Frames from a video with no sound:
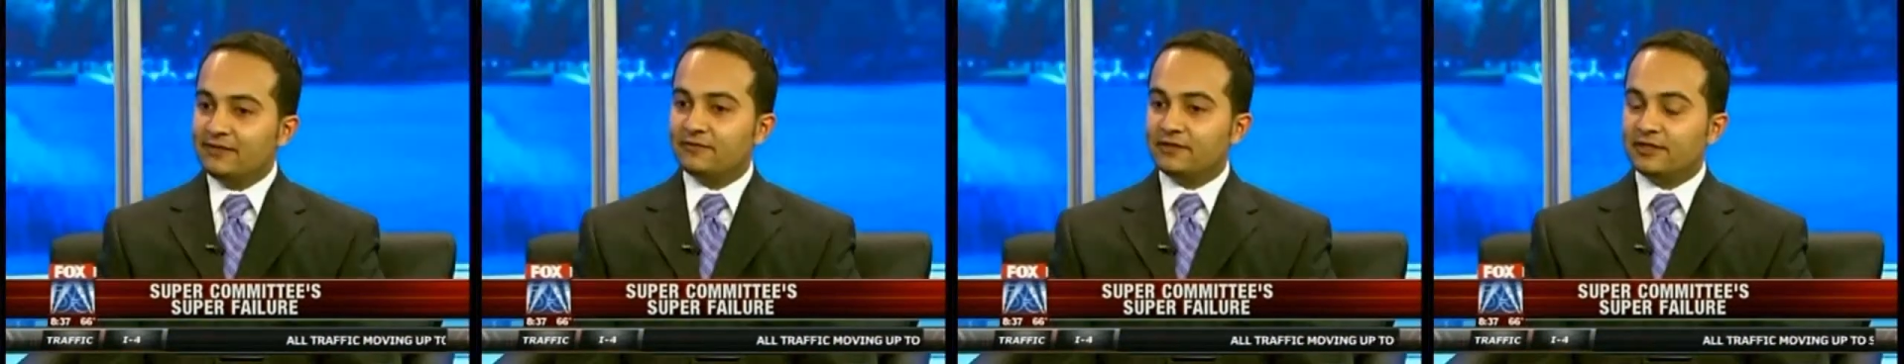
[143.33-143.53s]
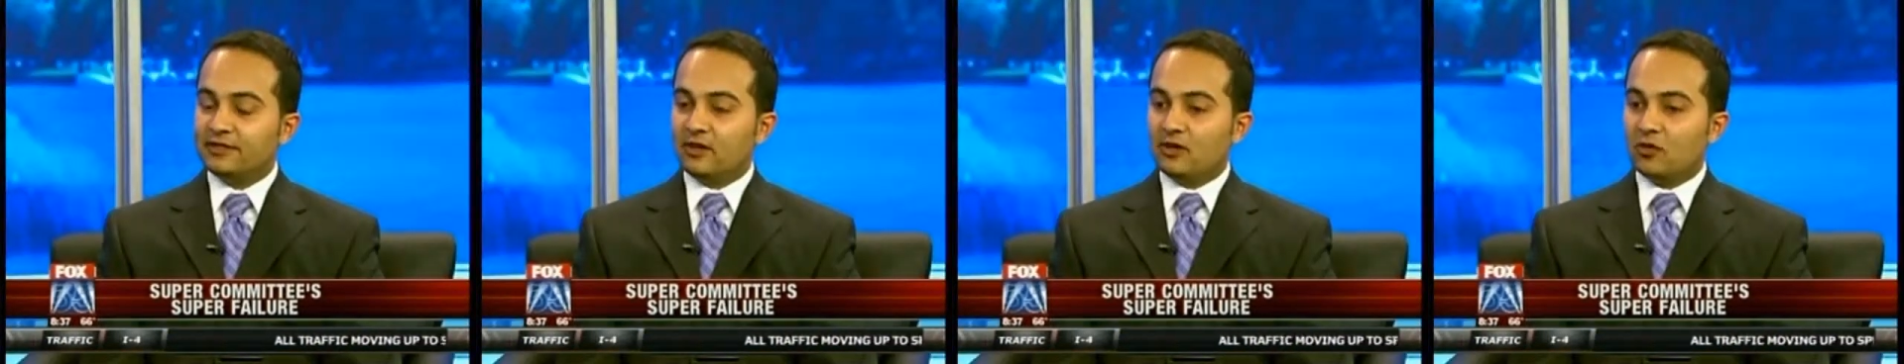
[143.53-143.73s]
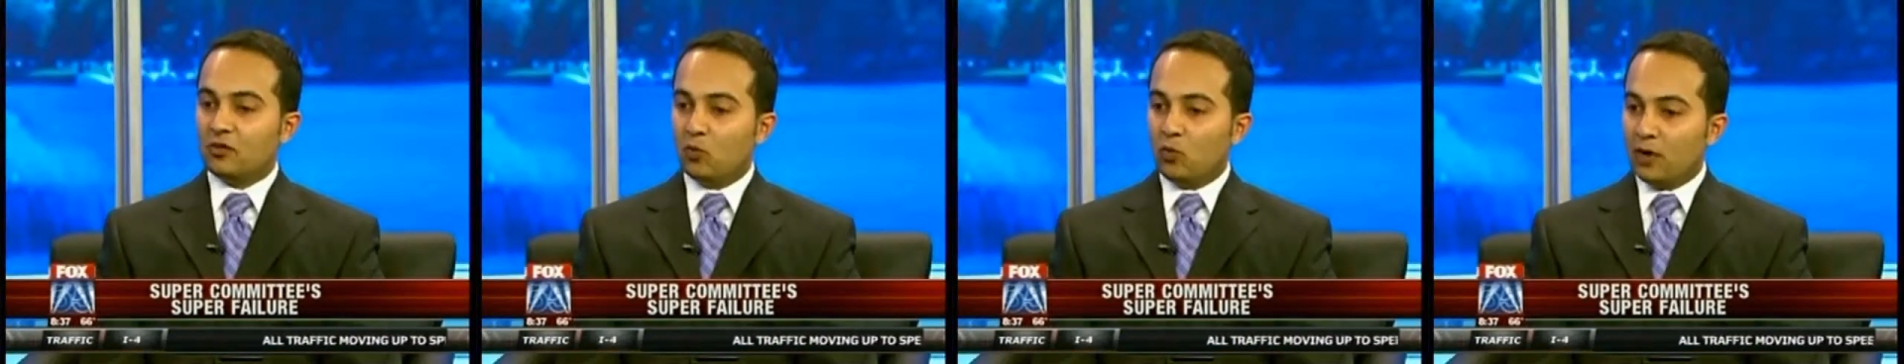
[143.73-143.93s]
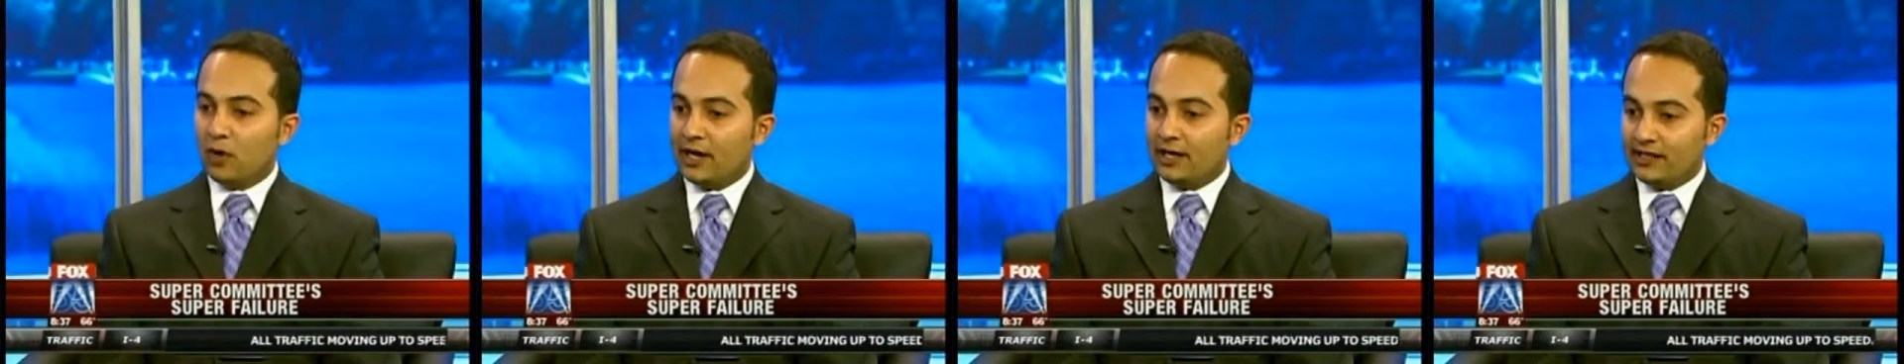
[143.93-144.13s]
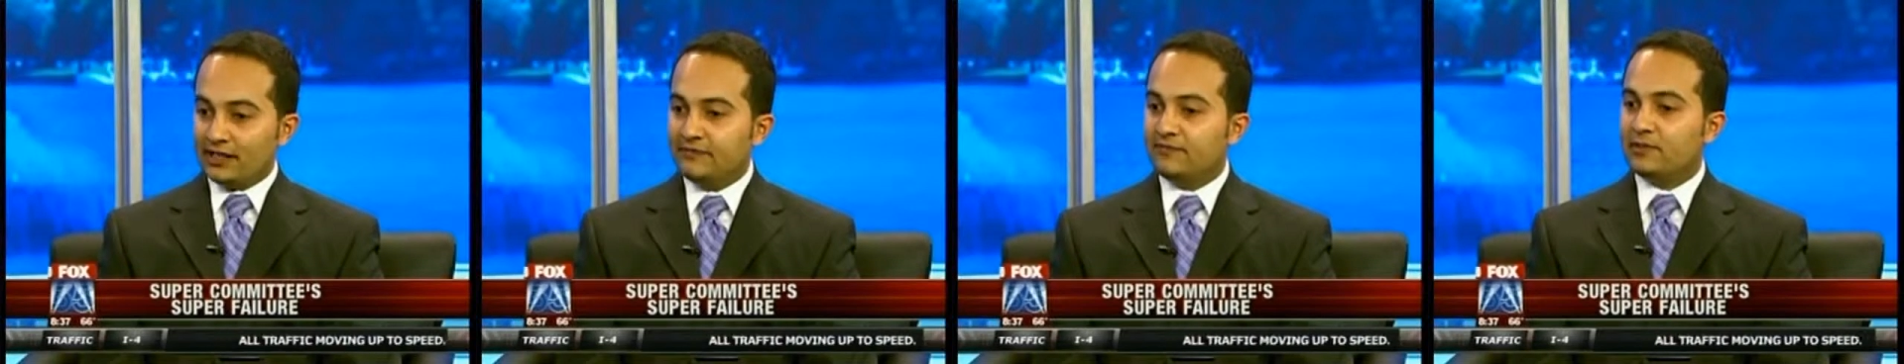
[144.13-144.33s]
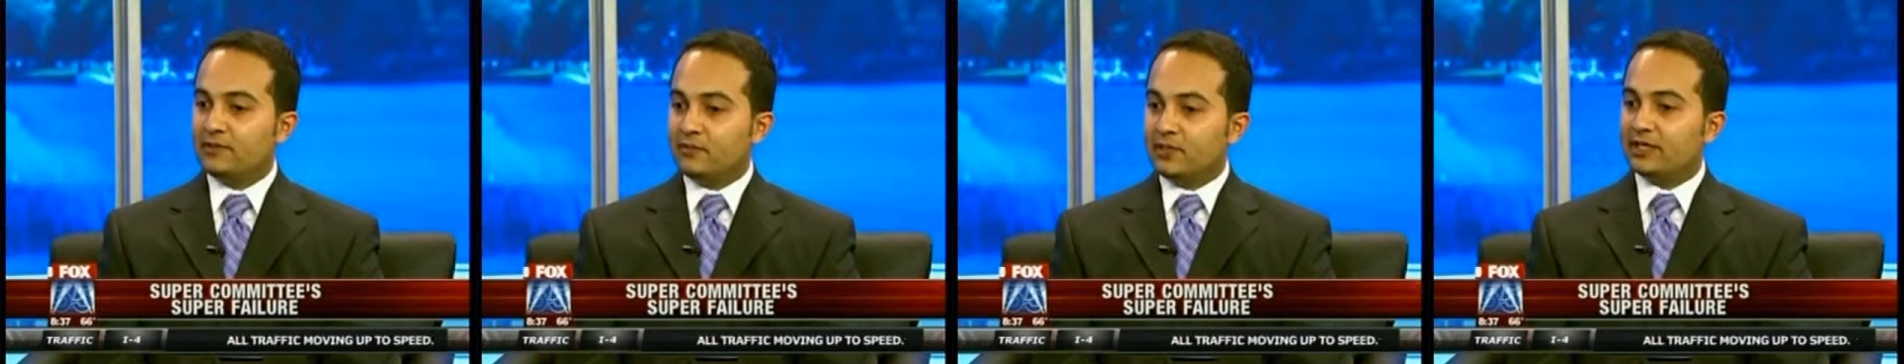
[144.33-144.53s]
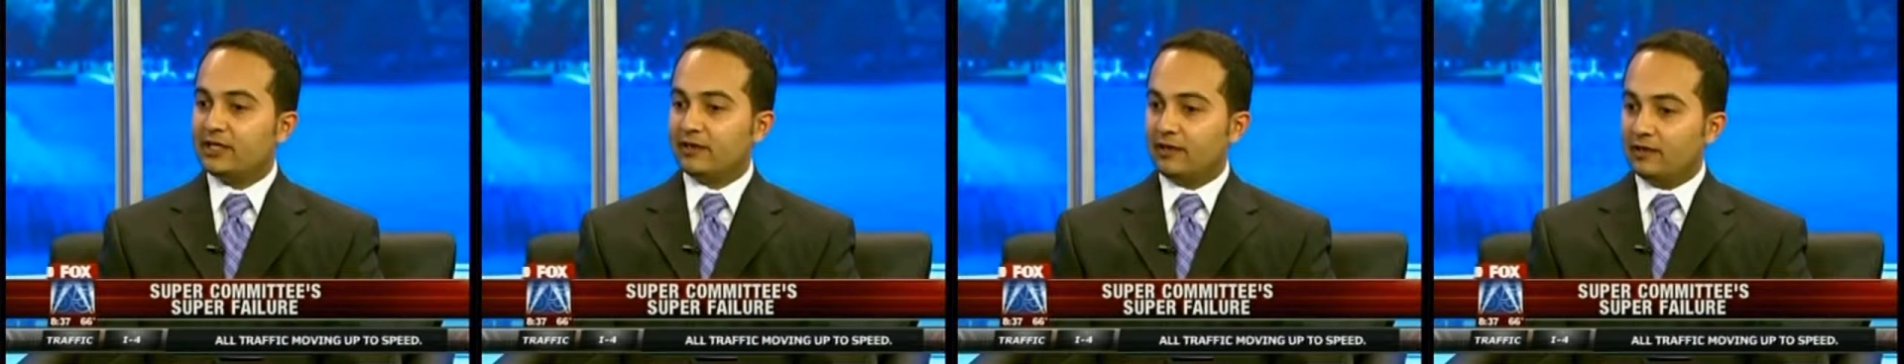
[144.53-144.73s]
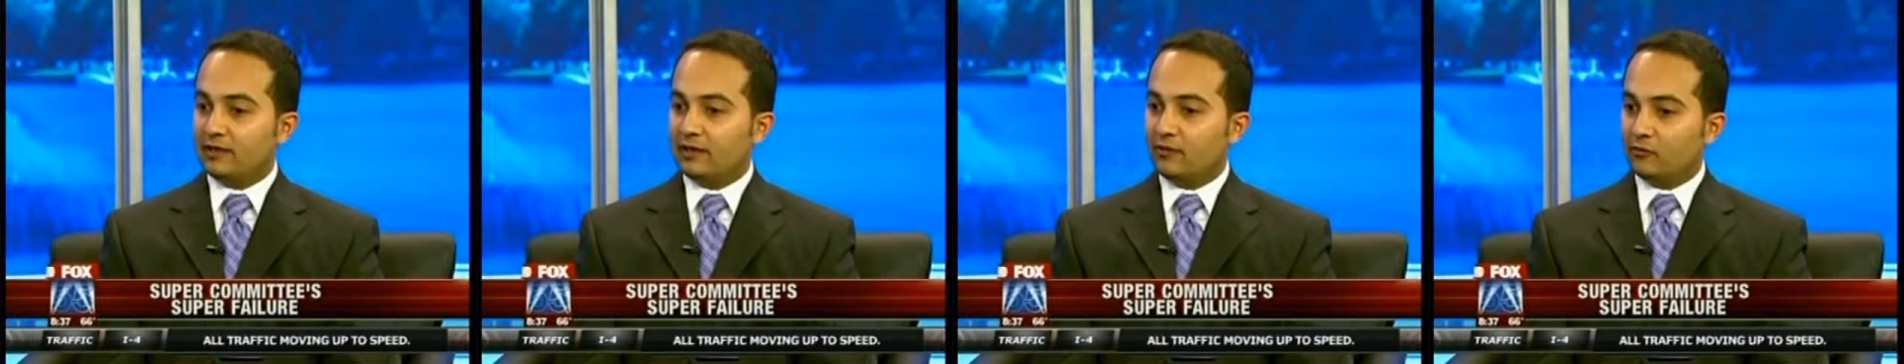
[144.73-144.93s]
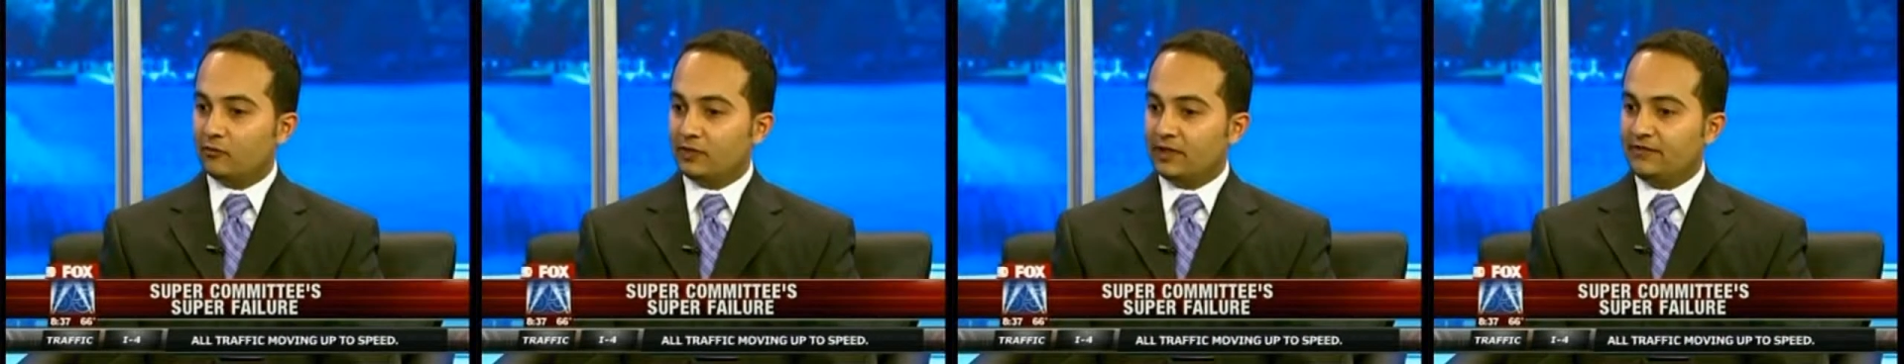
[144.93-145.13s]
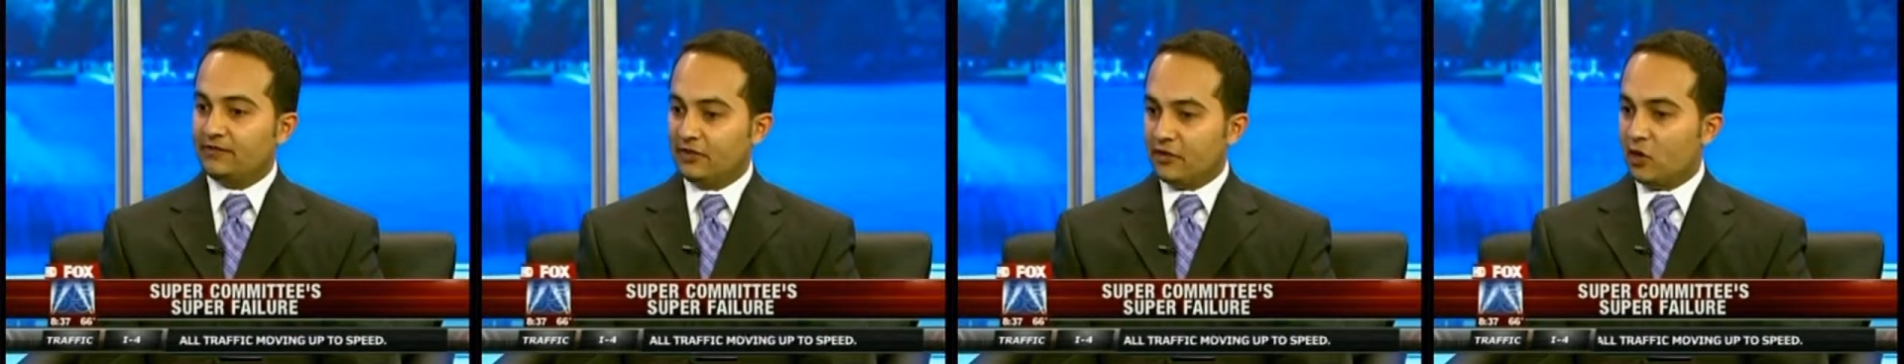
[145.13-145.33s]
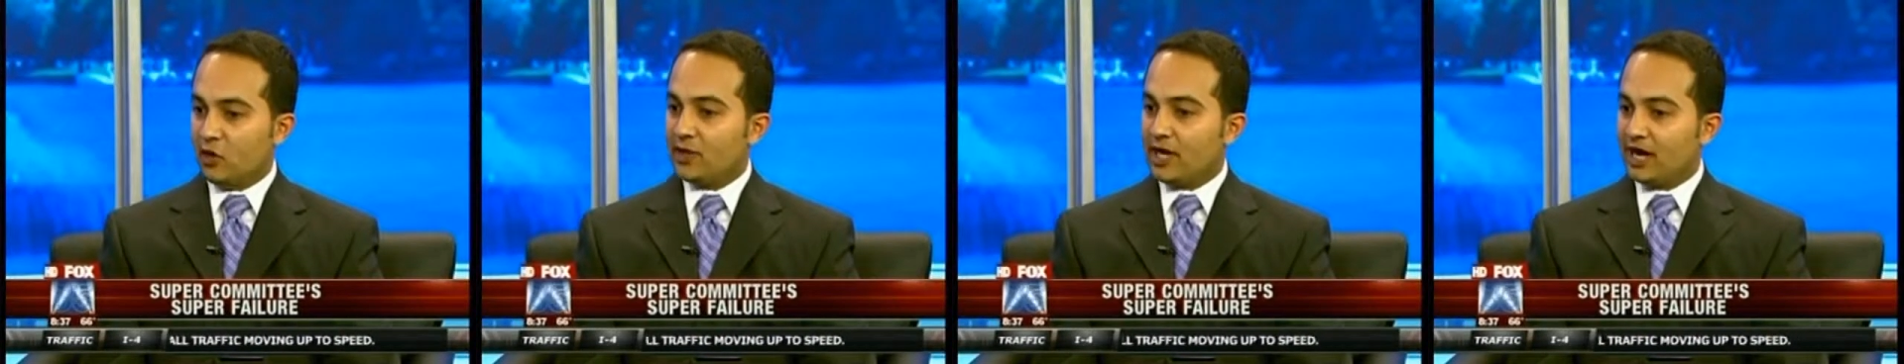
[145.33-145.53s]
even though